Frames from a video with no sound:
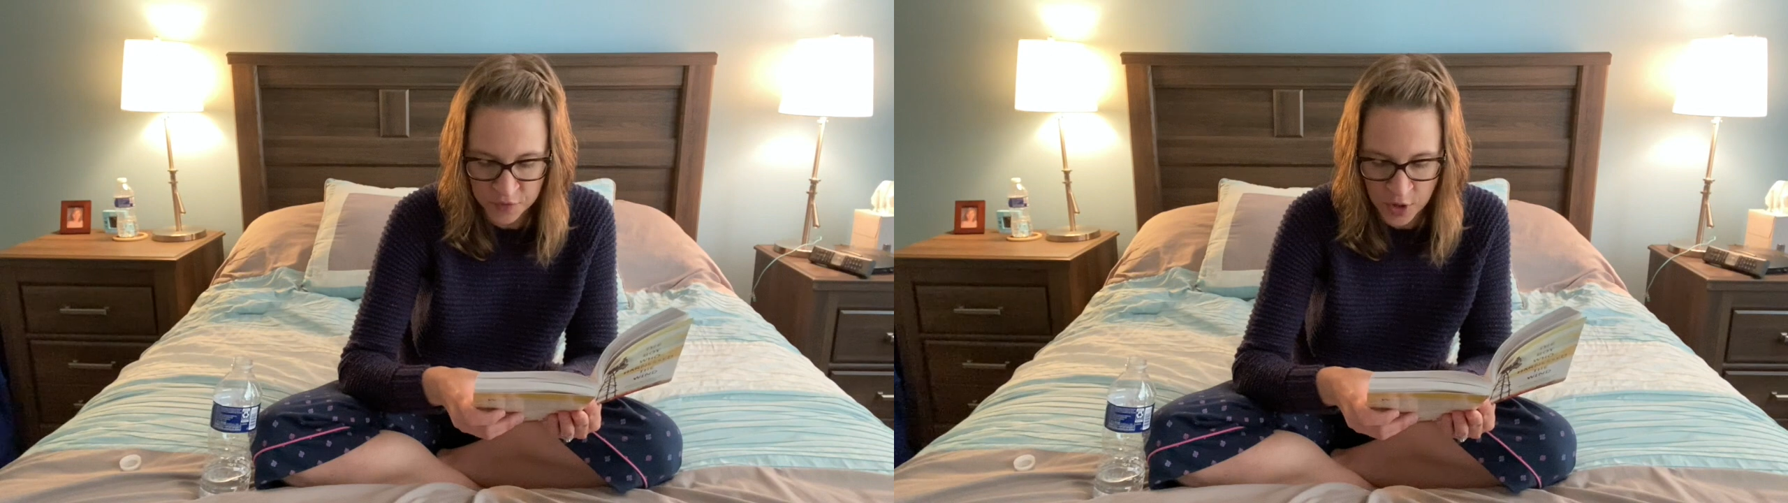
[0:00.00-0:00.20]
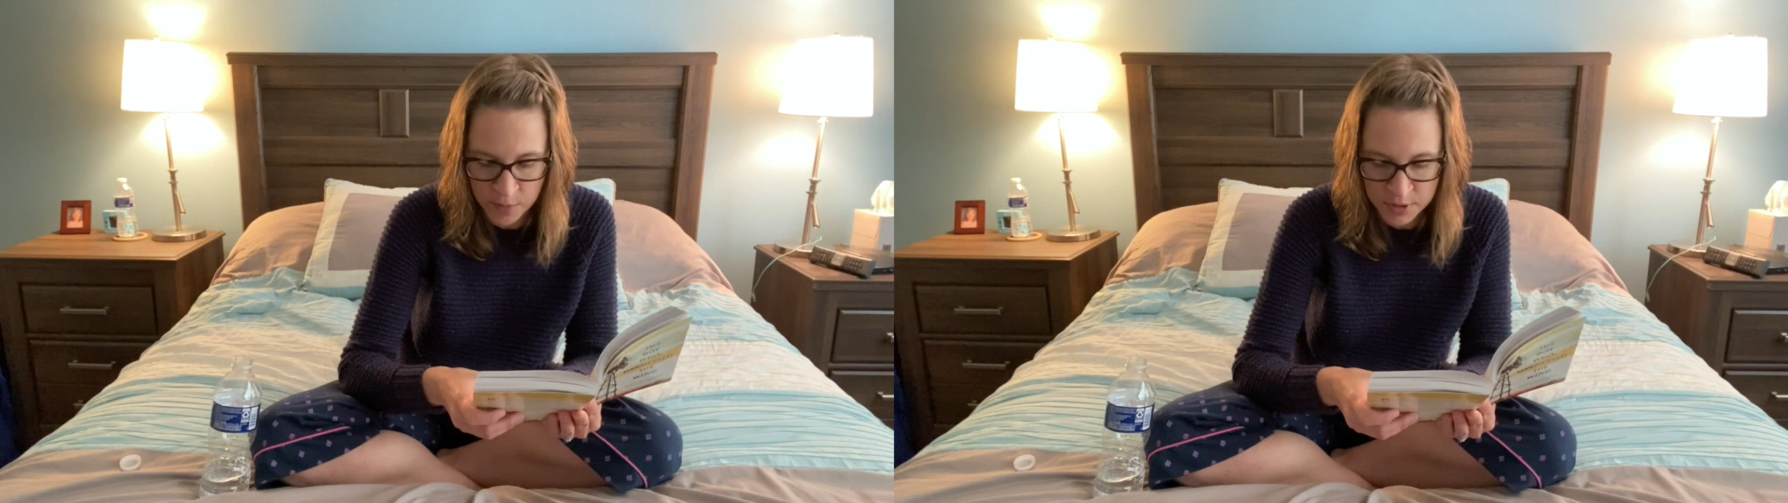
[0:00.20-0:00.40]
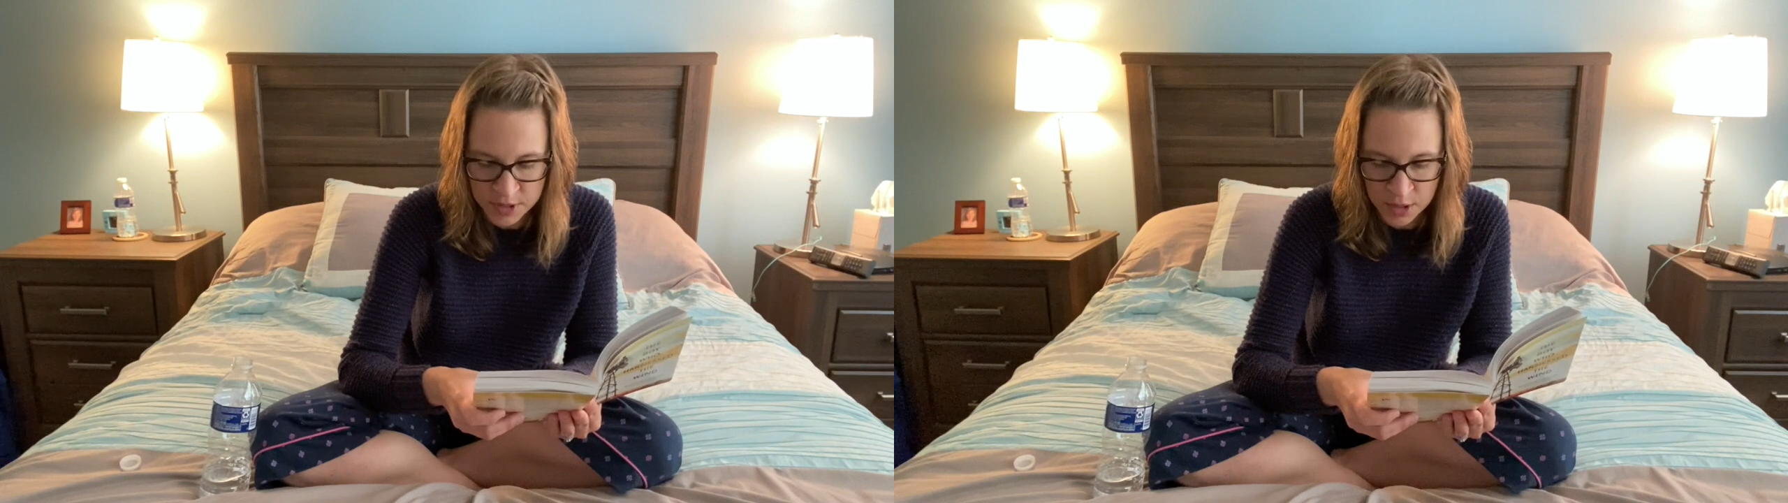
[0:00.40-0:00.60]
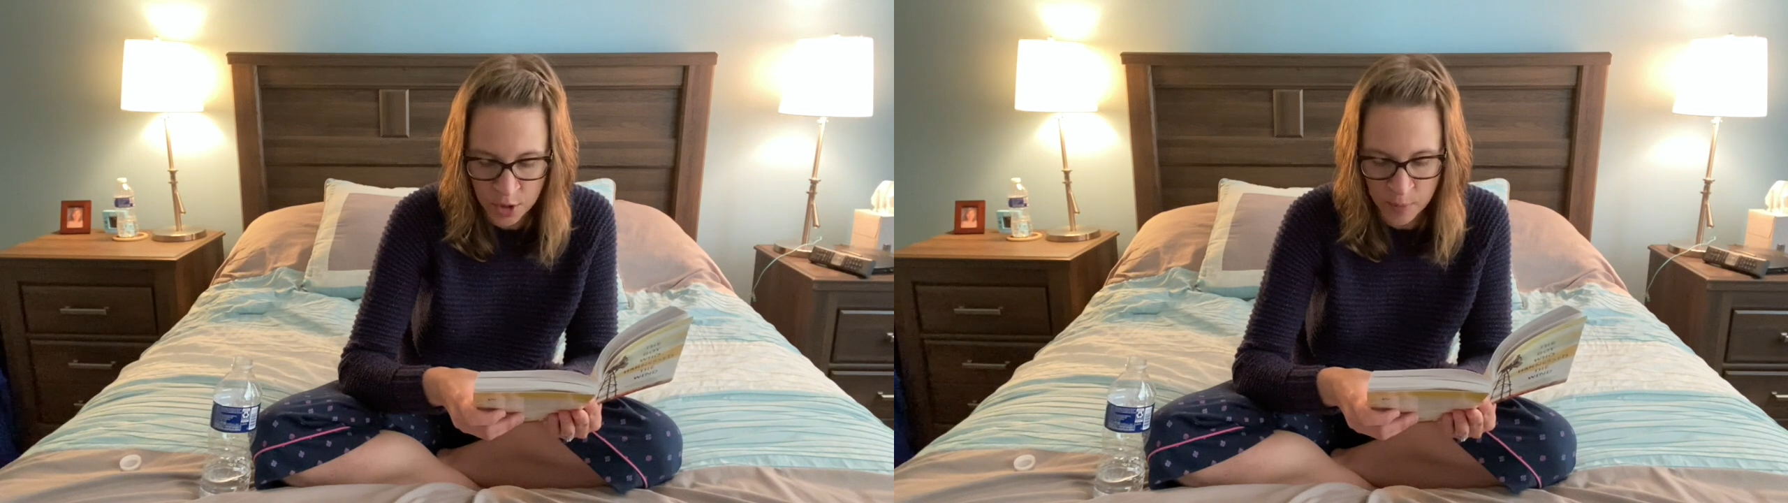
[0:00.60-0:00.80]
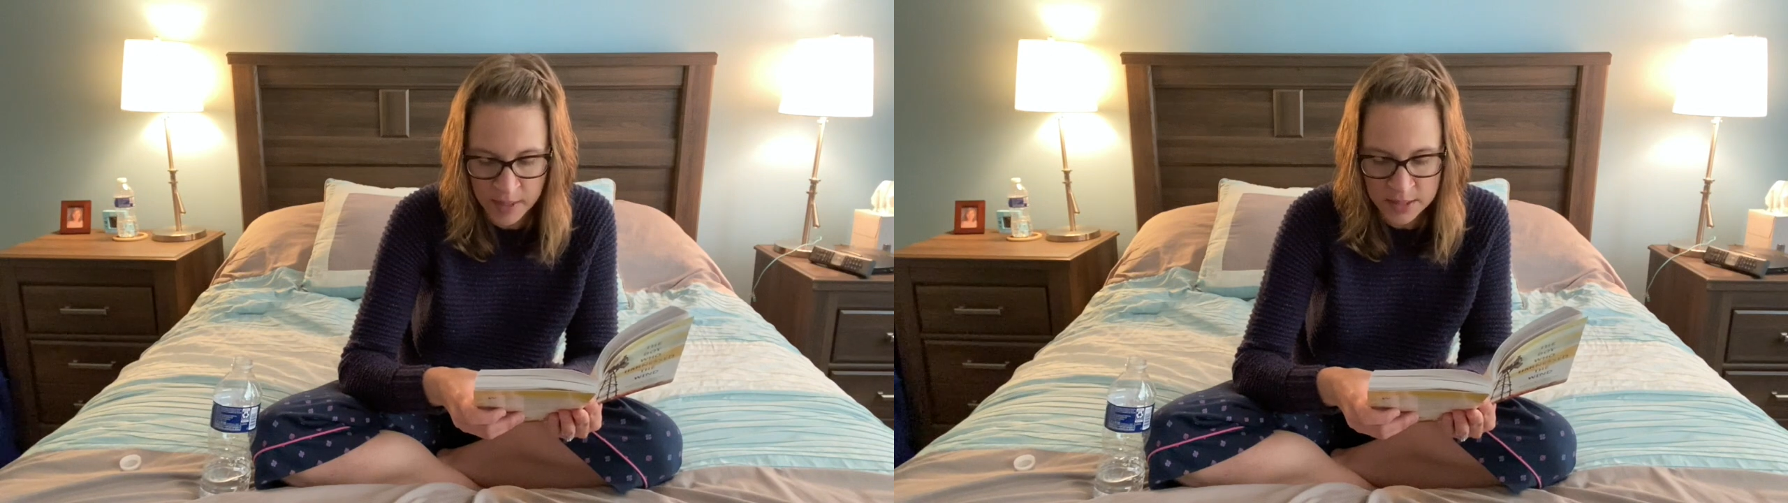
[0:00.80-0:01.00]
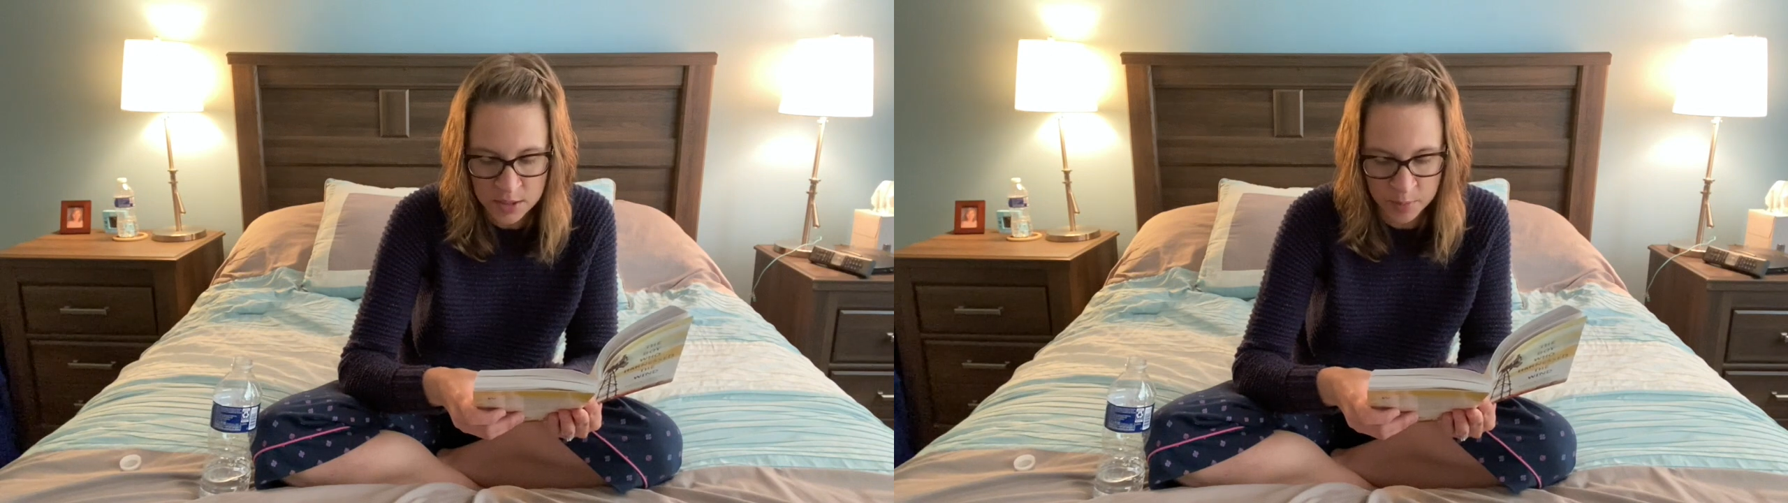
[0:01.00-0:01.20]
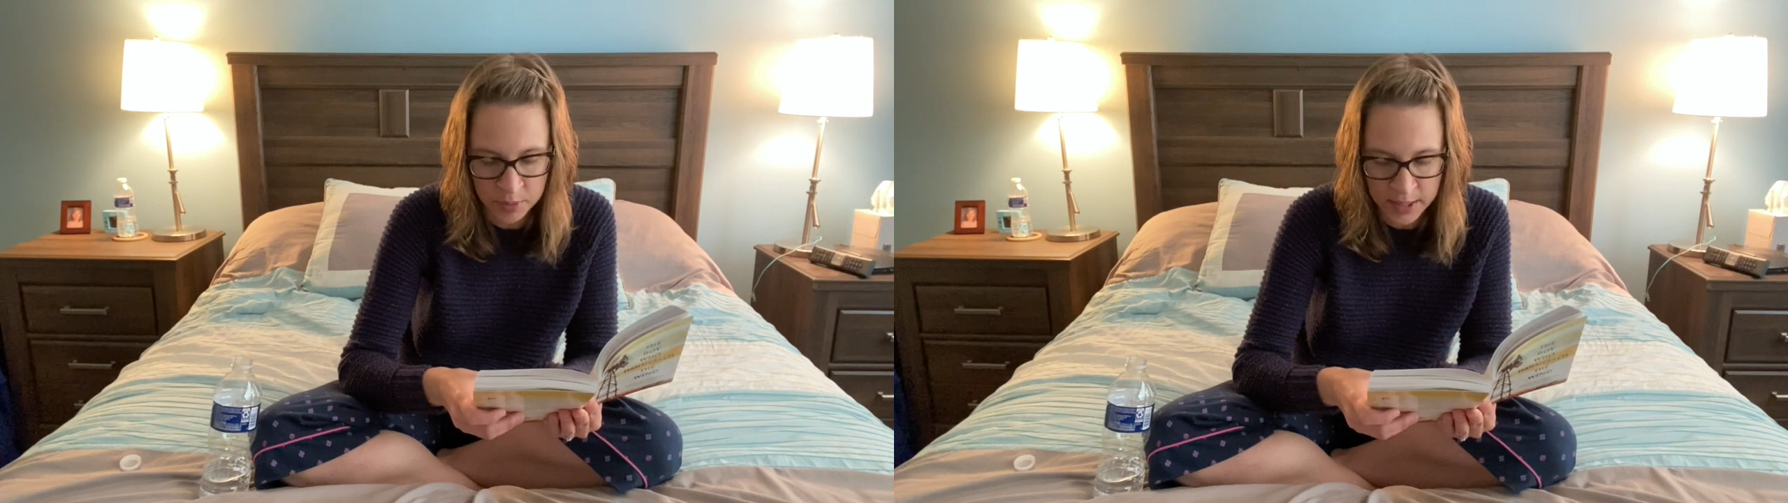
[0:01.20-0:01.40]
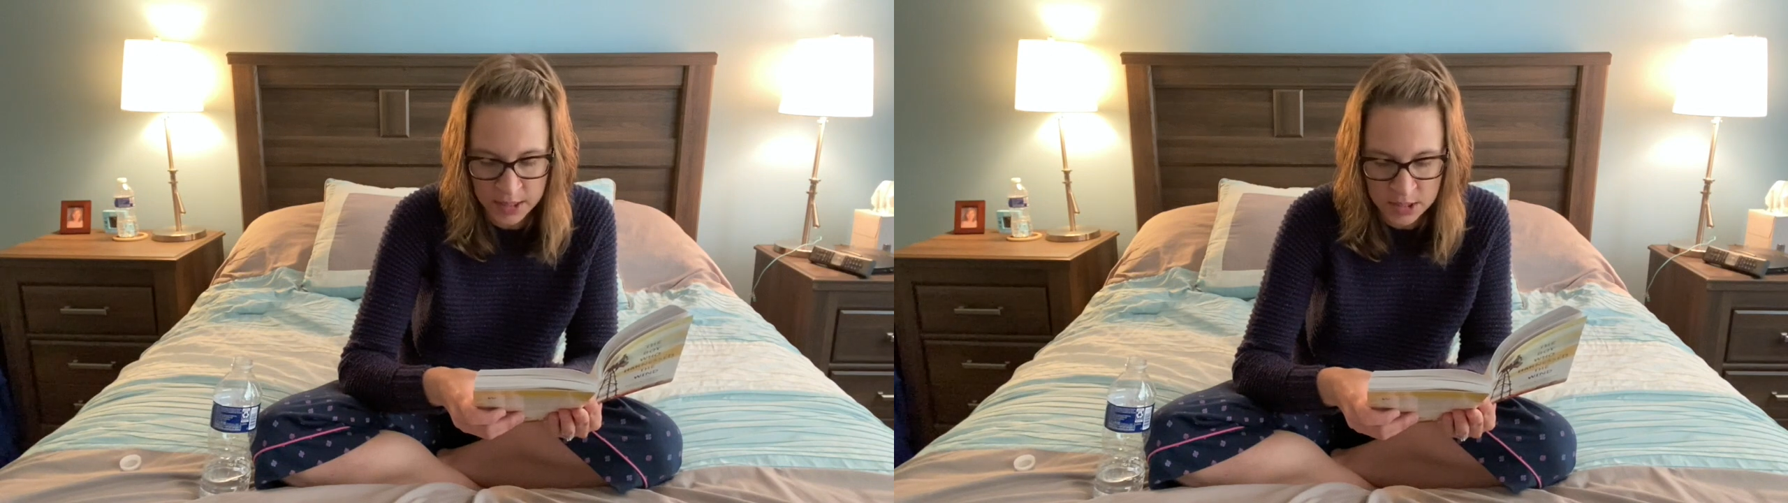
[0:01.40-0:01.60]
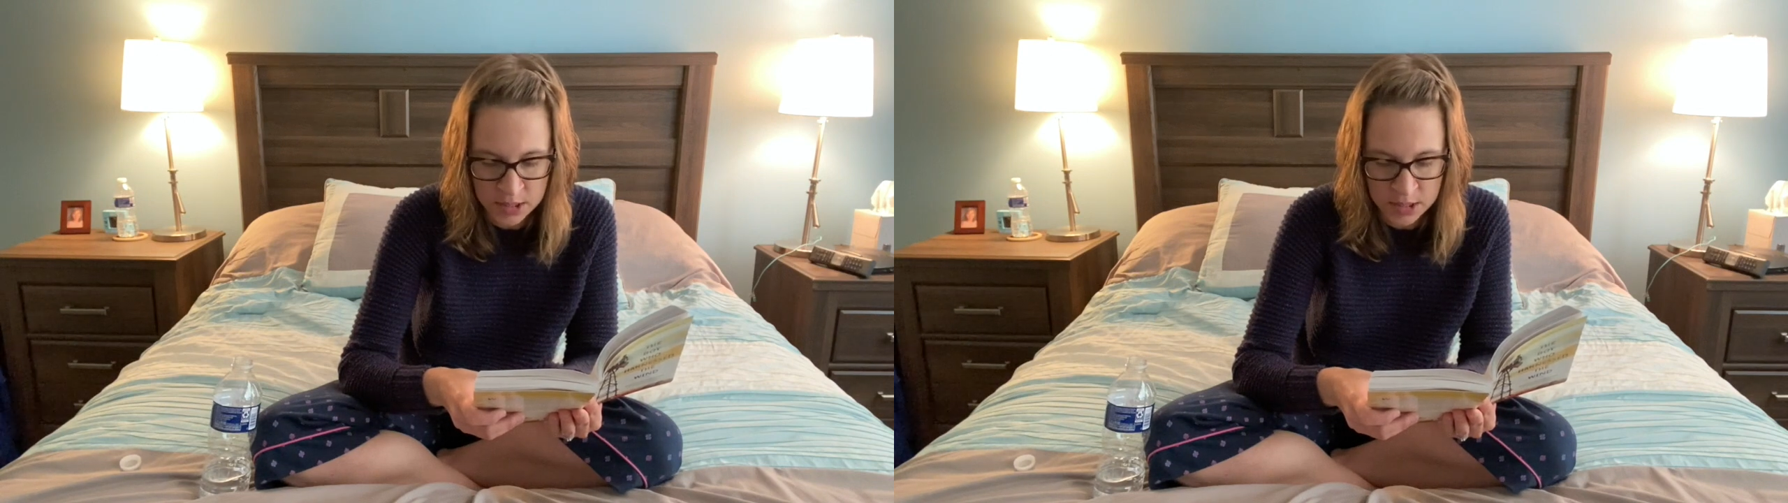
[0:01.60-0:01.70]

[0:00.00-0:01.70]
farmers did their best to plant